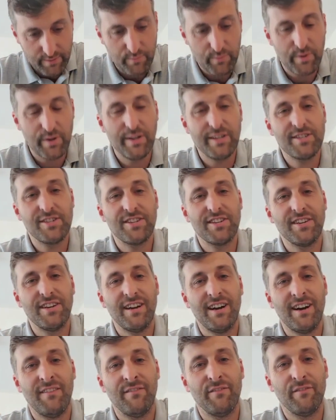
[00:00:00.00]
which
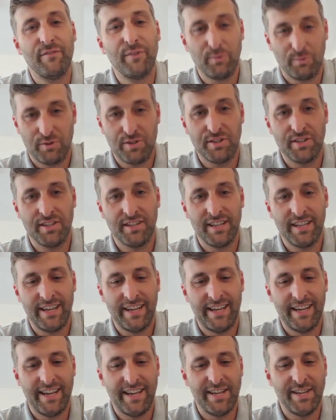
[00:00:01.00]

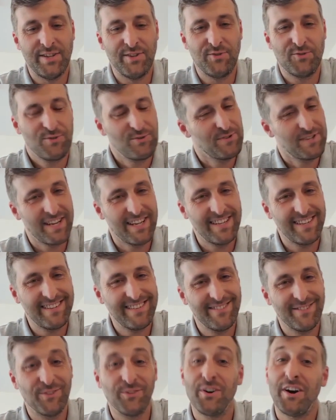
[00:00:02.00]
unfortunately is Trushan,
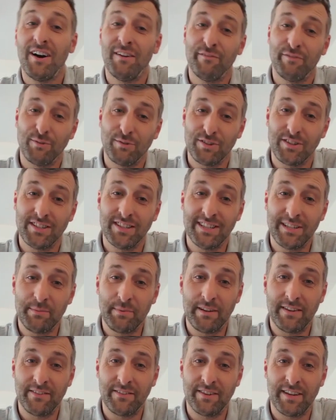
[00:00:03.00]
or not unfortunately,
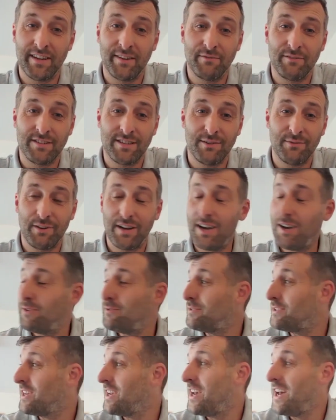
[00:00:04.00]
depending on how the result
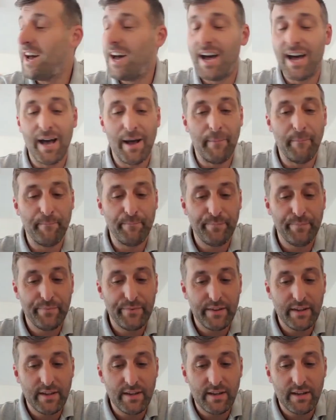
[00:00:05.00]
goes. Um,
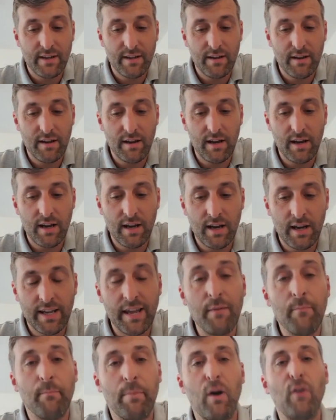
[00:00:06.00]

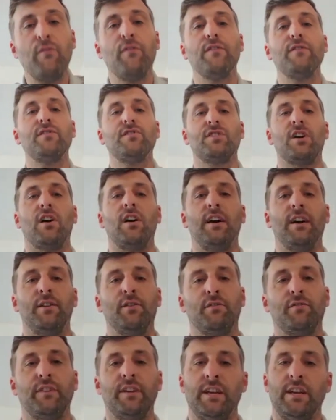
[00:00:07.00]
again, both started
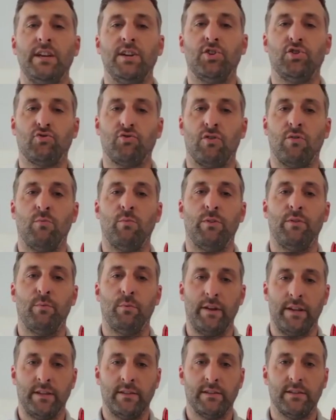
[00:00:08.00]
off the year strong with
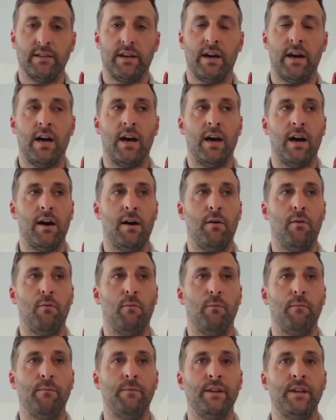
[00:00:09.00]
wins. Uh,
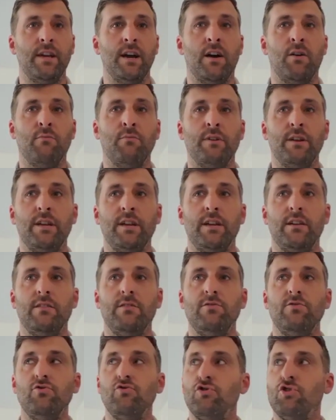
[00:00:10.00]
the only
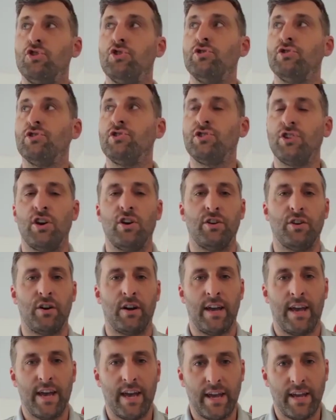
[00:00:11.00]
concern
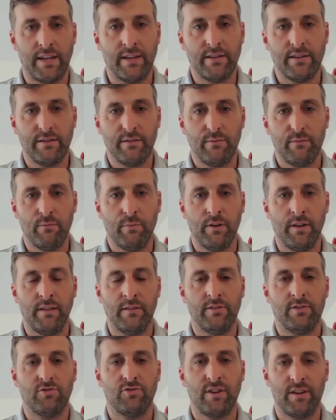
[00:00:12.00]
I had
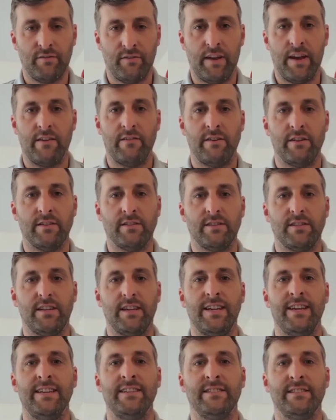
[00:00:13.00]
with Stradivarius
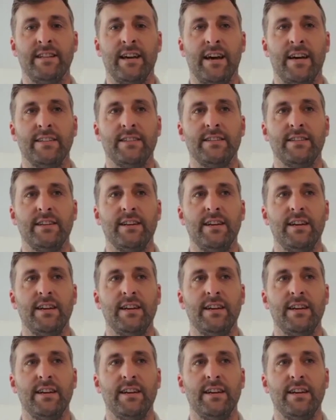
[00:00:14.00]
is that